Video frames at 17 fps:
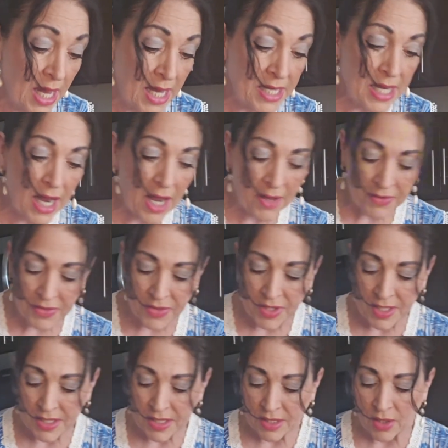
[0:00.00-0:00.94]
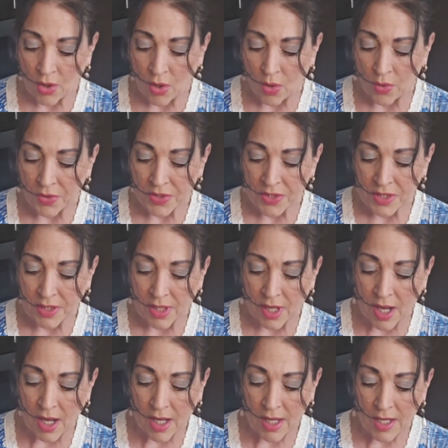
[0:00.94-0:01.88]
Now this
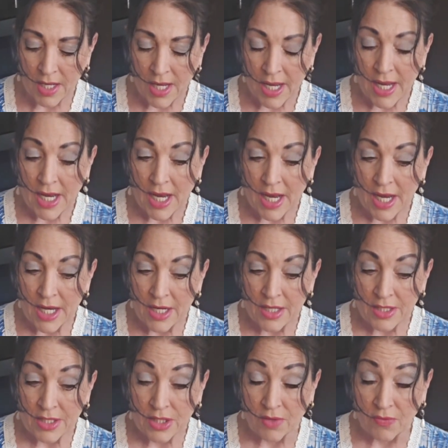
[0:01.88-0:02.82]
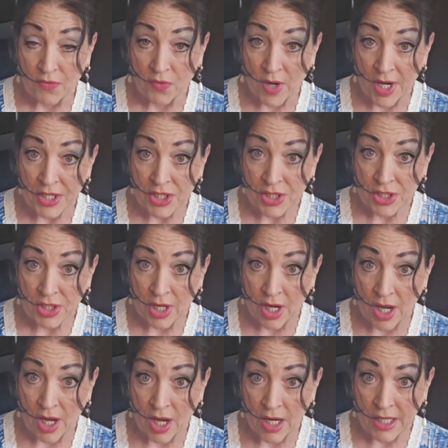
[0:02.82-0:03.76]
coleslaw is the fresh
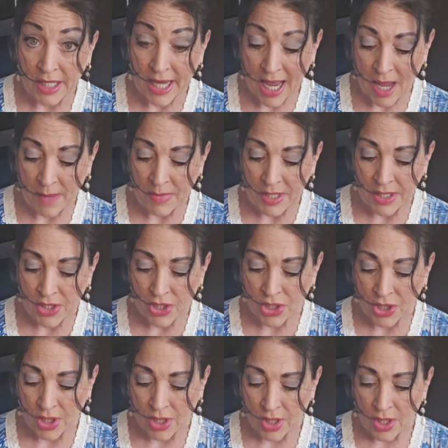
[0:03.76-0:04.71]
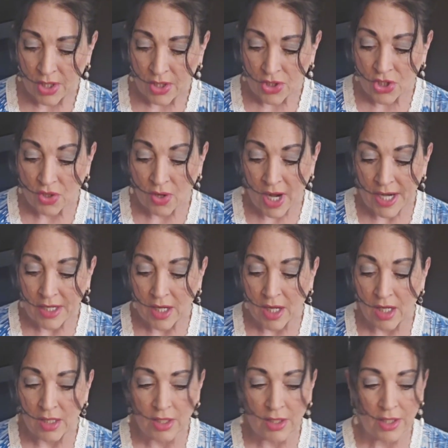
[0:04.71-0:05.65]
cabbage
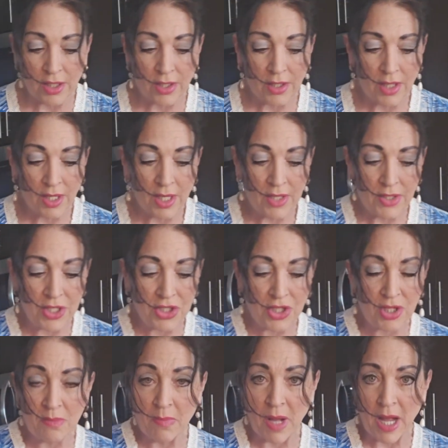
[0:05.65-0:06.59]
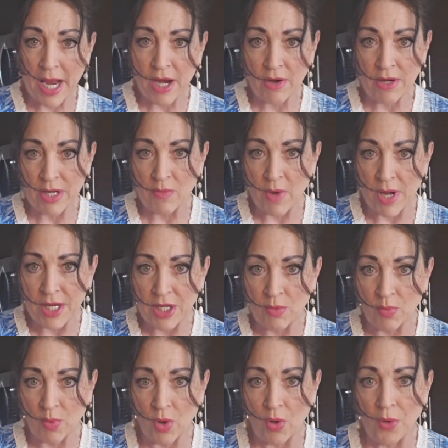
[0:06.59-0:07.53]
tricolor that you can buy already ready to
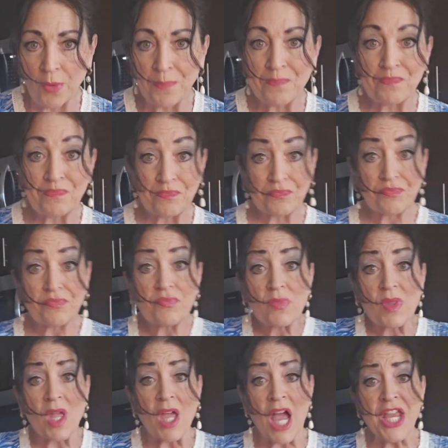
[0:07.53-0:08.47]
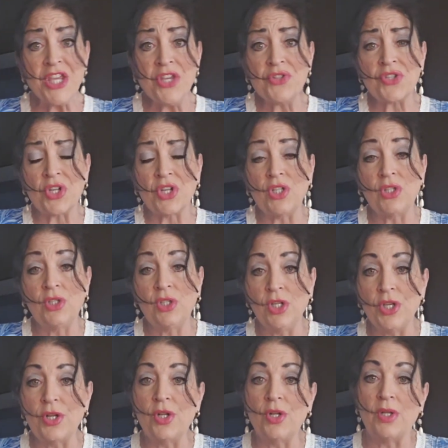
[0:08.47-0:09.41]
roll. I used a
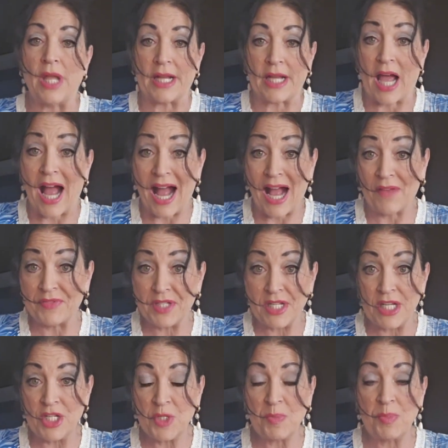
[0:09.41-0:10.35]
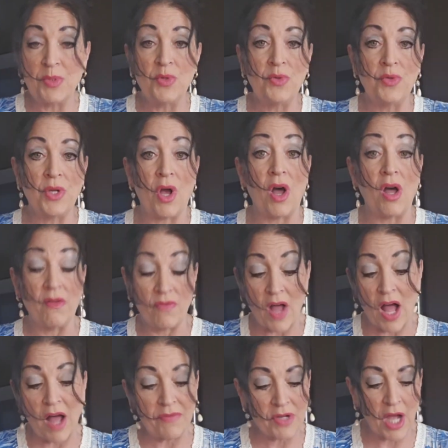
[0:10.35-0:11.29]
little, like a half teaspoon of
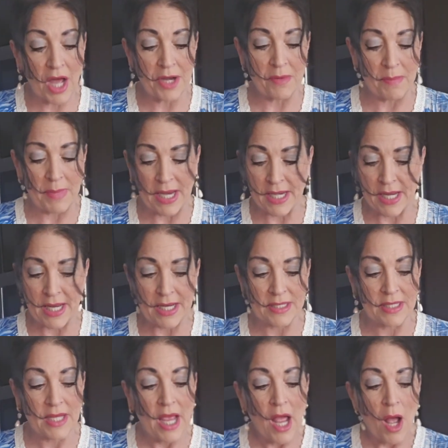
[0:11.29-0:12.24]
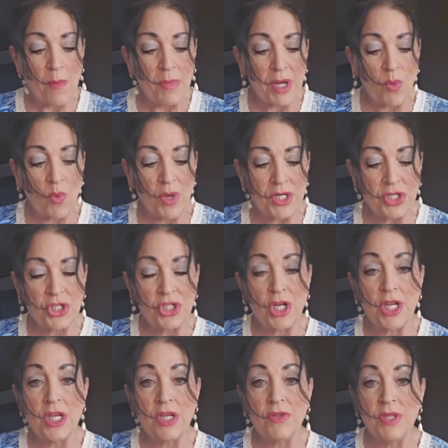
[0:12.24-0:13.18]
avocado mayonnaise, but I wanted to
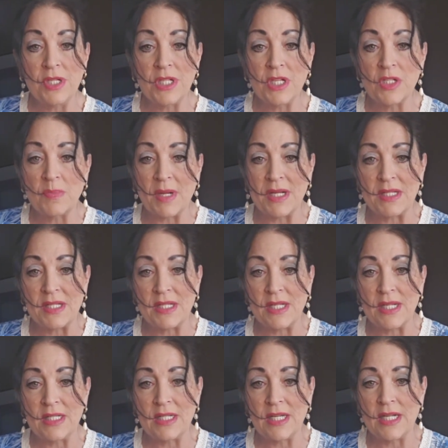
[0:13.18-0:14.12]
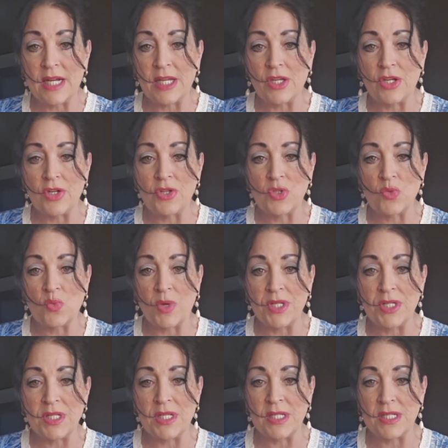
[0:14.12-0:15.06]
show you, this is my seasoning I used,
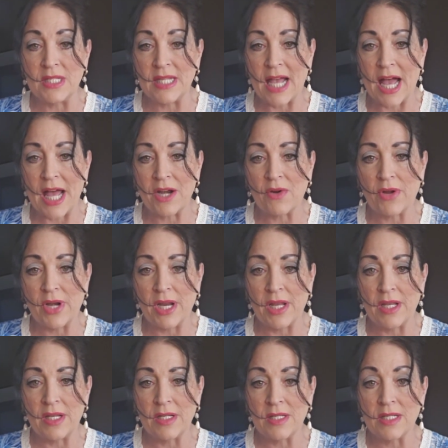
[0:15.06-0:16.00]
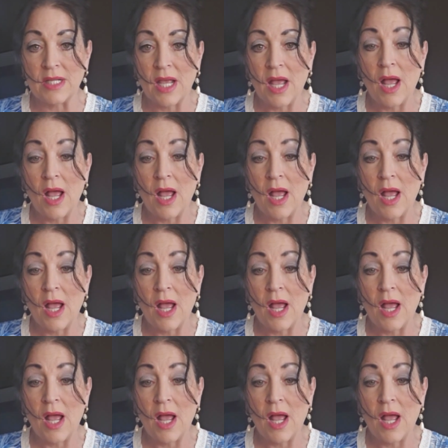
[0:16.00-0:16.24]
was the Zatarain's